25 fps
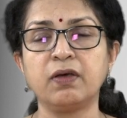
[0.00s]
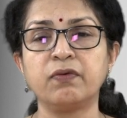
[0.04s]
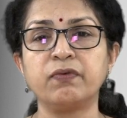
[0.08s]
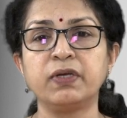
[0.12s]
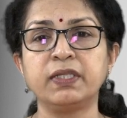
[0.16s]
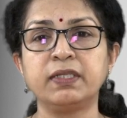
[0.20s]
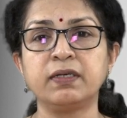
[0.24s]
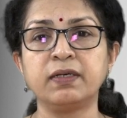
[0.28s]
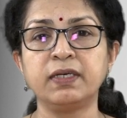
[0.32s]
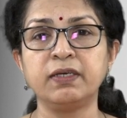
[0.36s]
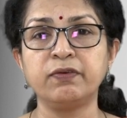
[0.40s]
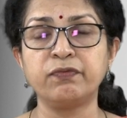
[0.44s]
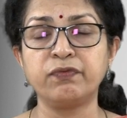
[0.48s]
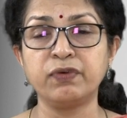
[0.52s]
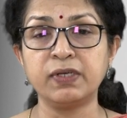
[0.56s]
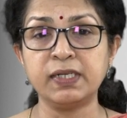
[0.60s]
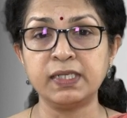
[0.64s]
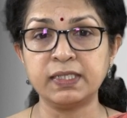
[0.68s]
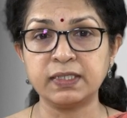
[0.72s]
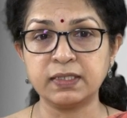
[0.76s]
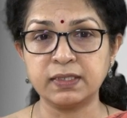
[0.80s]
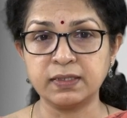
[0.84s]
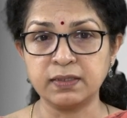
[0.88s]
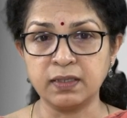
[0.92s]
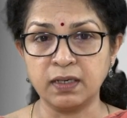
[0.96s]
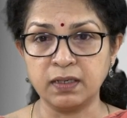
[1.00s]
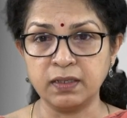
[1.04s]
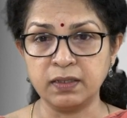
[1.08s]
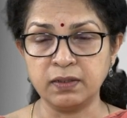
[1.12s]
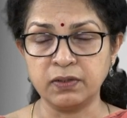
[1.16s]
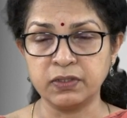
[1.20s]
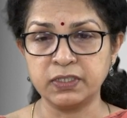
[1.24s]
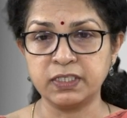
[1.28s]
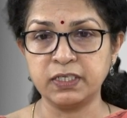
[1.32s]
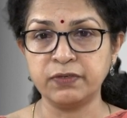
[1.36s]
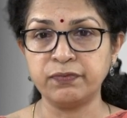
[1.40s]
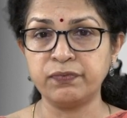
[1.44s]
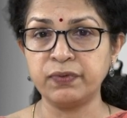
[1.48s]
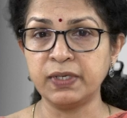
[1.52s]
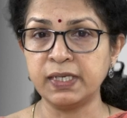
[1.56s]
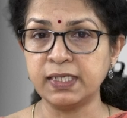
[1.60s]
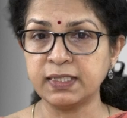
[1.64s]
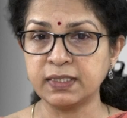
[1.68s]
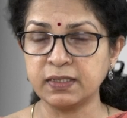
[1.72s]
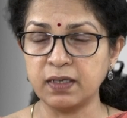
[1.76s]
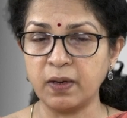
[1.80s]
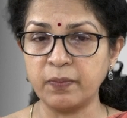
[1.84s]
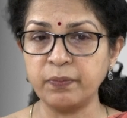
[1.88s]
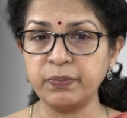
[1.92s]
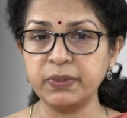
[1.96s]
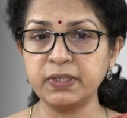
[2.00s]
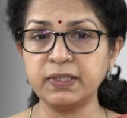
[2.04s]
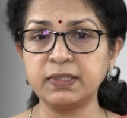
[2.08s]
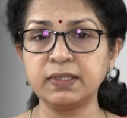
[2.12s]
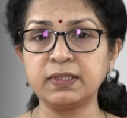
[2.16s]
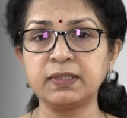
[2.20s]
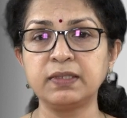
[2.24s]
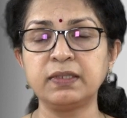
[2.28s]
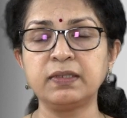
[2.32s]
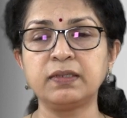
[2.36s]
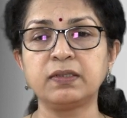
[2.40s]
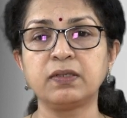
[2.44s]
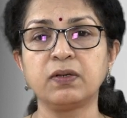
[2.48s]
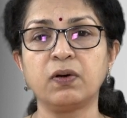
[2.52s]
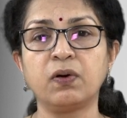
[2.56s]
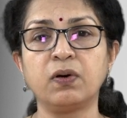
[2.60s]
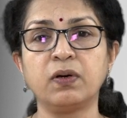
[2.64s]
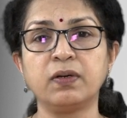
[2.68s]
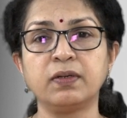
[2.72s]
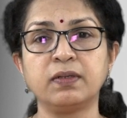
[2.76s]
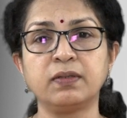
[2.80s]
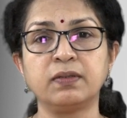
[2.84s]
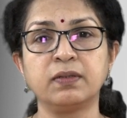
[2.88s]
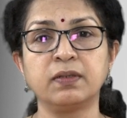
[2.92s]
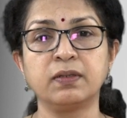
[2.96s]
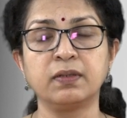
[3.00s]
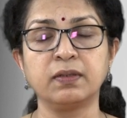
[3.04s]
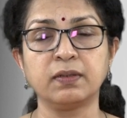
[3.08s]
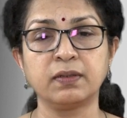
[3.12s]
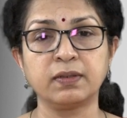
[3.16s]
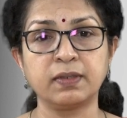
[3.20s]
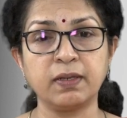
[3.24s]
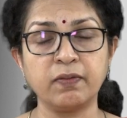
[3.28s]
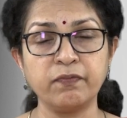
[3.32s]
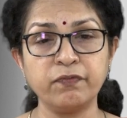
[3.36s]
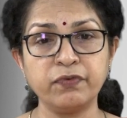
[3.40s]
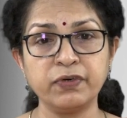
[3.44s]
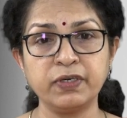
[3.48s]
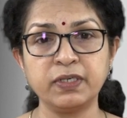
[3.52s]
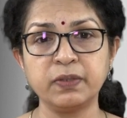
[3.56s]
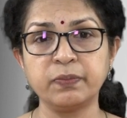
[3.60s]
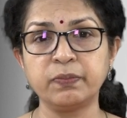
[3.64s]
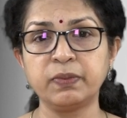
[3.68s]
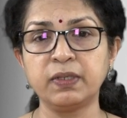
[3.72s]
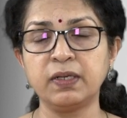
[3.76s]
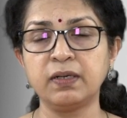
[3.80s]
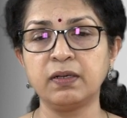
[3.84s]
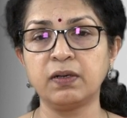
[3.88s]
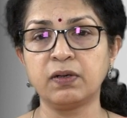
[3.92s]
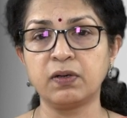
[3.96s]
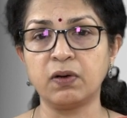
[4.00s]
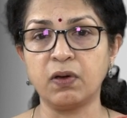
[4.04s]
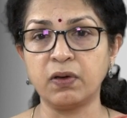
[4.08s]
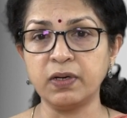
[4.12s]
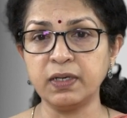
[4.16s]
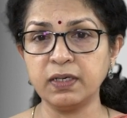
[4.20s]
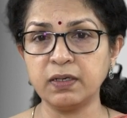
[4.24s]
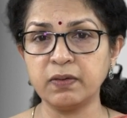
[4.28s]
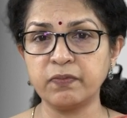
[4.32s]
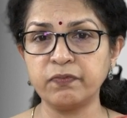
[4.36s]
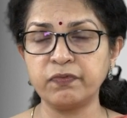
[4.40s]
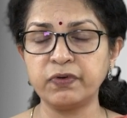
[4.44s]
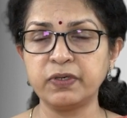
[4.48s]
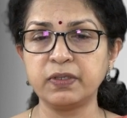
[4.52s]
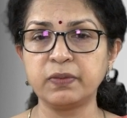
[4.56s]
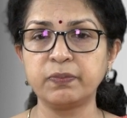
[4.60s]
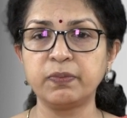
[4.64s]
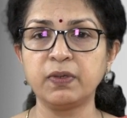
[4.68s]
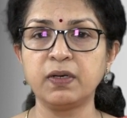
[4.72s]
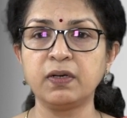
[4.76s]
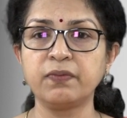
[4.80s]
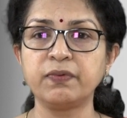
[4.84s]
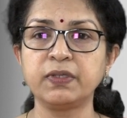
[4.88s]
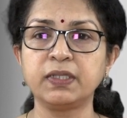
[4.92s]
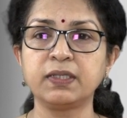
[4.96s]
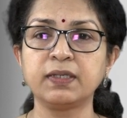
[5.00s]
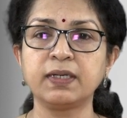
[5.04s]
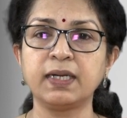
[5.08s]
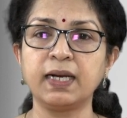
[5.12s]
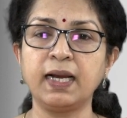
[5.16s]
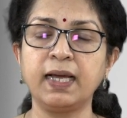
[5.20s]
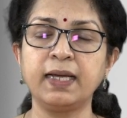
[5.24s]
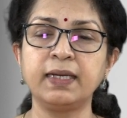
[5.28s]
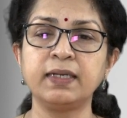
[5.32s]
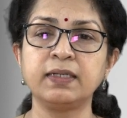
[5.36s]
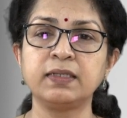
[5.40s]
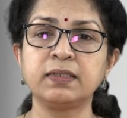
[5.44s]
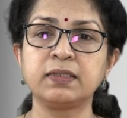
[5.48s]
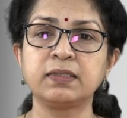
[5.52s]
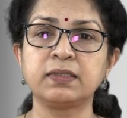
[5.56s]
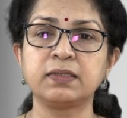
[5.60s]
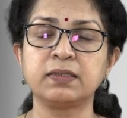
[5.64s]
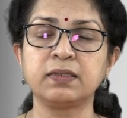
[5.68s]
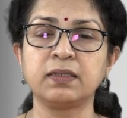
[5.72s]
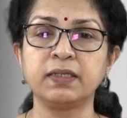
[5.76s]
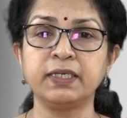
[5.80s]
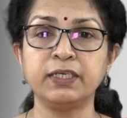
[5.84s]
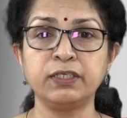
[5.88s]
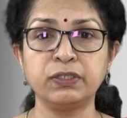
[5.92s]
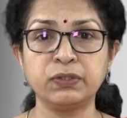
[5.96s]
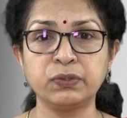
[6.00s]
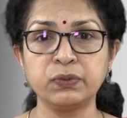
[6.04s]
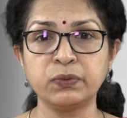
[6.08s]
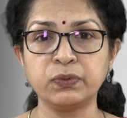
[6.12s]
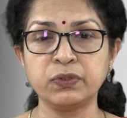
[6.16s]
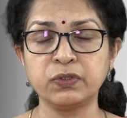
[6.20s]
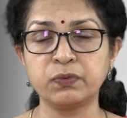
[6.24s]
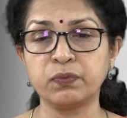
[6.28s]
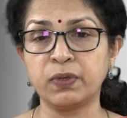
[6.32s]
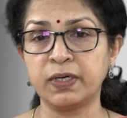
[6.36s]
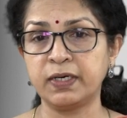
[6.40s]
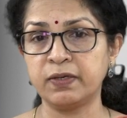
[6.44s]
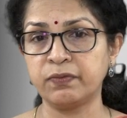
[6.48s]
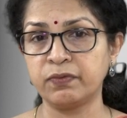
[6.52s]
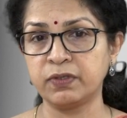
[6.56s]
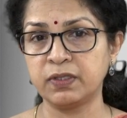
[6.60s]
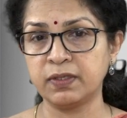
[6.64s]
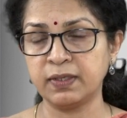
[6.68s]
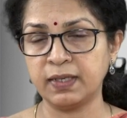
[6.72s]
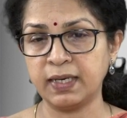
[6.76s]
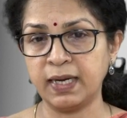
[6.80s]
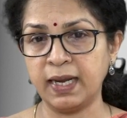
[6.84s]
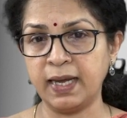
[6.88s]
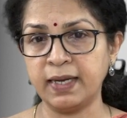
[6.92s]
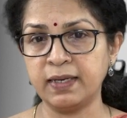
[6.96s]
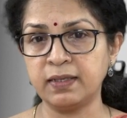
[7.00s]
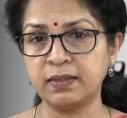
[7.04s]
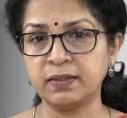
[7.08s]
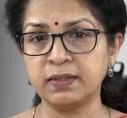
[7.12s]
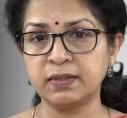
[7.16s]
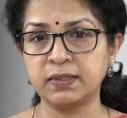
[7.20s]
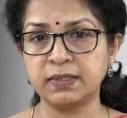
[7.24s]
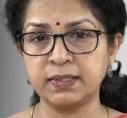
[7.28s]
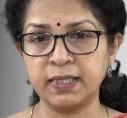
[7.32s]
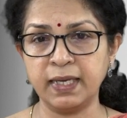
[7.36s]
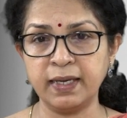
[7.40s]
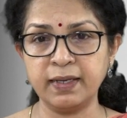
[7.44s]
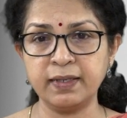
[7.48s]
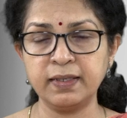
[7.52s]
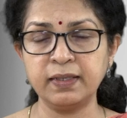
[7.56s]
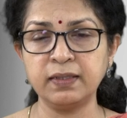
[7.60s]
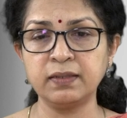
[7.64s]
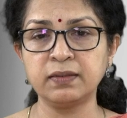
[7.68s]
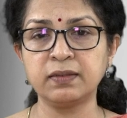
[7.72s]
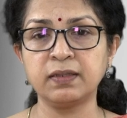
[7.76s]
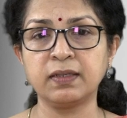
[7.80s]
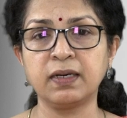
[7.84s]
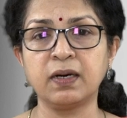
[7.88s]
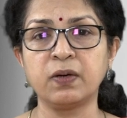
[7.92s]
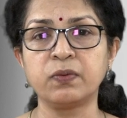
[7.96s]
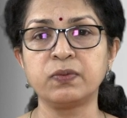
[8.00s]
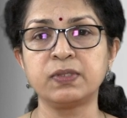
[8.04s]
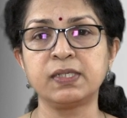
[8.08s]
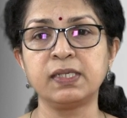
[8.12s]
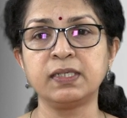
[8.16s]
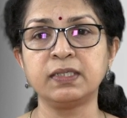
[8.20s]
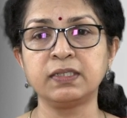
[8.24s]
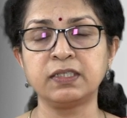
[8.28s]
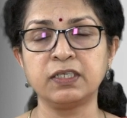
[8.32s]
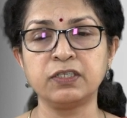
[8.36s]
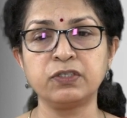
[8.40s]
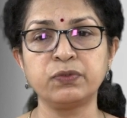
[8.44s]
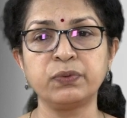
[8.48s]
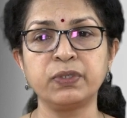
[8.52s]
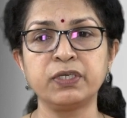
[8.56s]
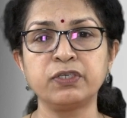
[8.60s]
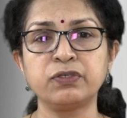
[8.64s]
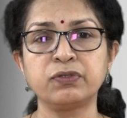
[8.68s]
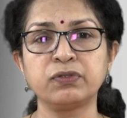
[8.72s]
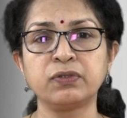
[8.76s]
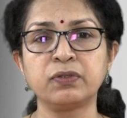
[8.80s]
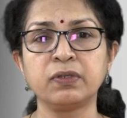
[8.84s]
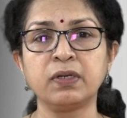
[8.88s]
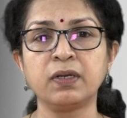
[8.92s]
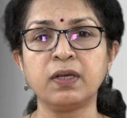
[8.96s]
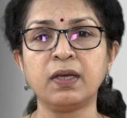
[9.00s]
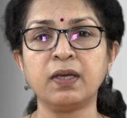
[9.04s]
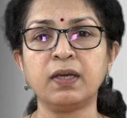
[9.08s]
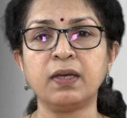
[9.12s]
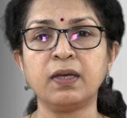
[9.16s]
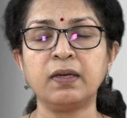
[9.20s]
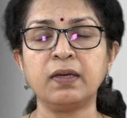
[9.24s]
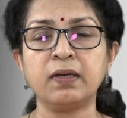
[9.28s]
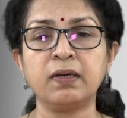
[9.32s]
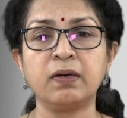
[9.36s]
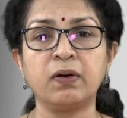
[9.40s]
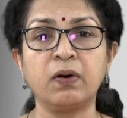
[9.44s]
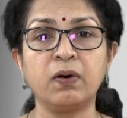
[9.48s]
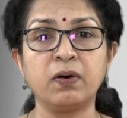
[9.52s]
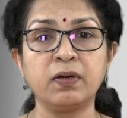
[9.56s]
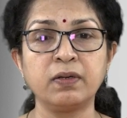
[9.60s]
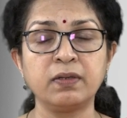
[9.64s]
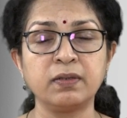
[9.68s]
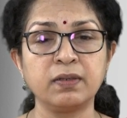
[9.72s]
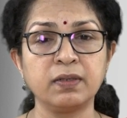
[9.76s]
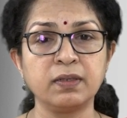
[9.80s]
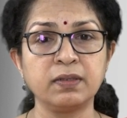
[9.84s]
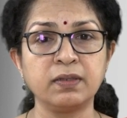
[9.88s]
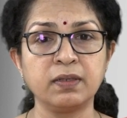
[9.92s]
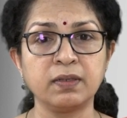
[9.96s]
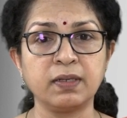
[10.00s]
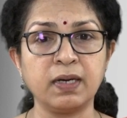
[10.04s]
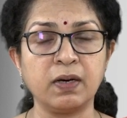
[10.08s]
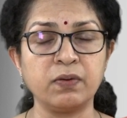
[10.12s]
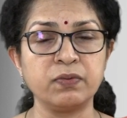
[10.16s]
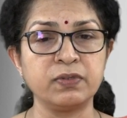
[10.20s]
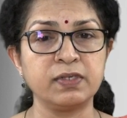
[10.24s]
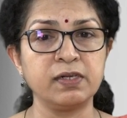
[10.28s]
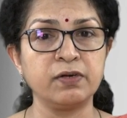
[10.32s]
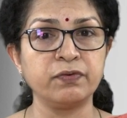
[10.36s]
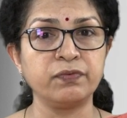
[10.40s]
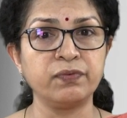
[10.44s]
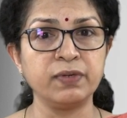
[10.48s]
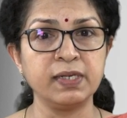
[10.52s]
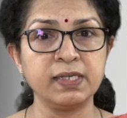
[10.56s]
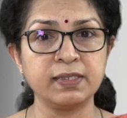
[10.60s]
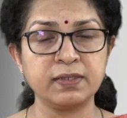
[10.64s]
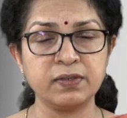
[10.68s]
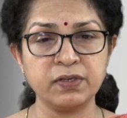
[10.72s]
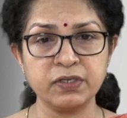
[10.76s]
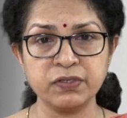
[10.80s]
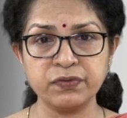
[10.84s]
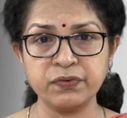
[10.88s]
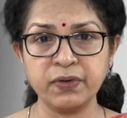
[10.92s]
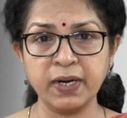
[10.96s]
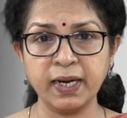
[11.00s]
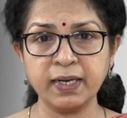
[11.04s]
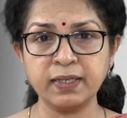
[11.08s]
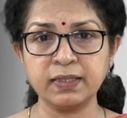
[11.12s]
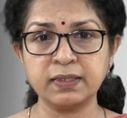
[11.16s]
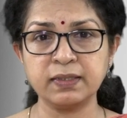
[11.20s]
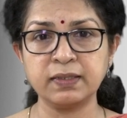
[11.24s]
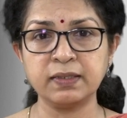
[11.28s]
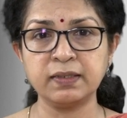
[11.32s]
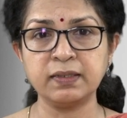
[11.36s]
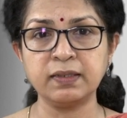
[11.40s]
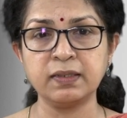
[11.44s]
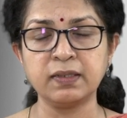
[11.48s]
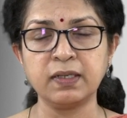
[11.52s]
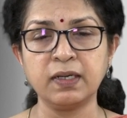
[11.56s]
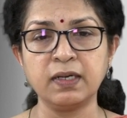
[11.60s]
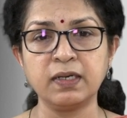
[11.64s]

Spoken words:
whether he or she feels competent or comfortable or uncomfortable with the client's issues, whatever the client is sharing in the counseling situation, or the counselor feels distracted.